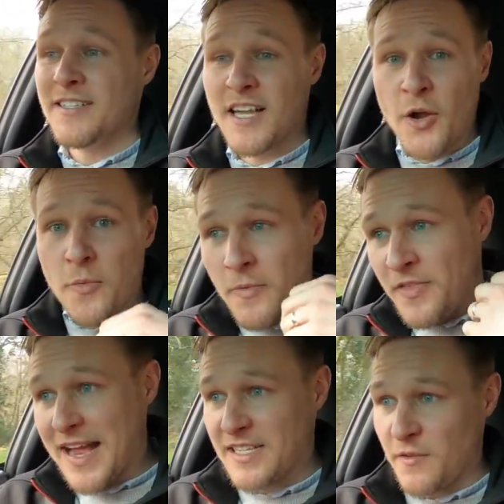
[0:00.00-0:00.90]
So
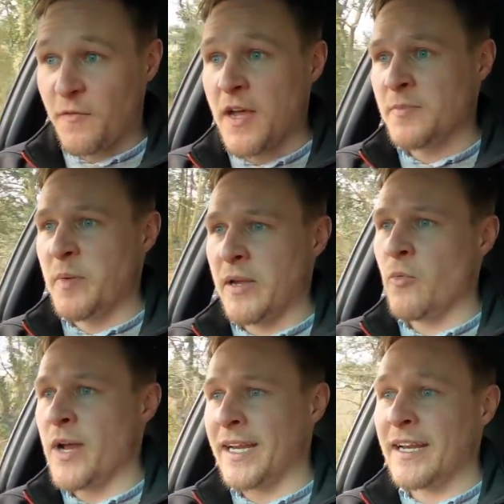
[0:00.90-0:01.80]
that's the first
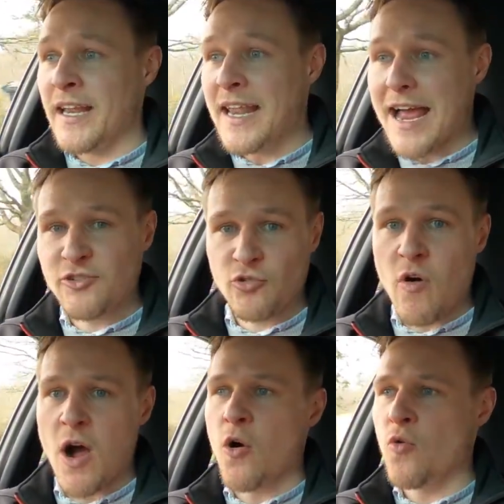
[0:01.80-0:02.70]
big wing.
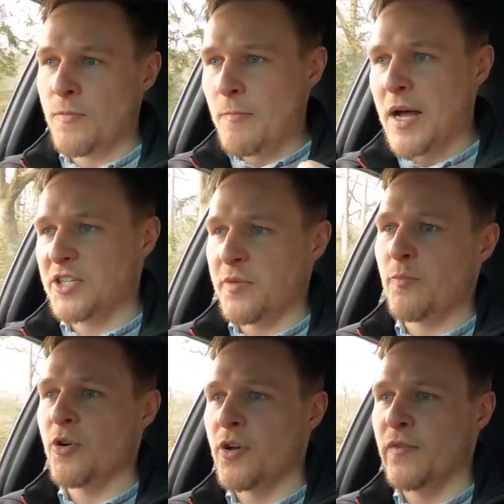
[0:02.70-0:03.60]
Lateral hold, much
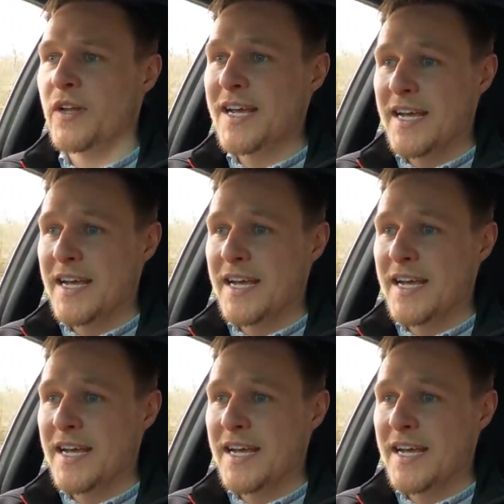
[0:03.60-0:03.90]
improved.